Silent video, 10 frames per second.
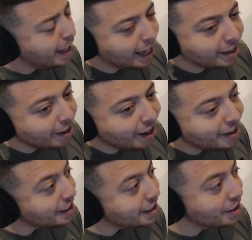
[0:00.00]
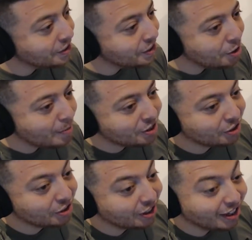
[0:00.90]
And I sent you a
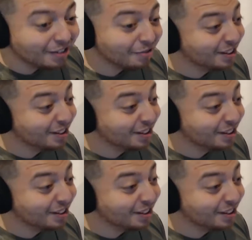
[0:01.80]
message. I was like, well,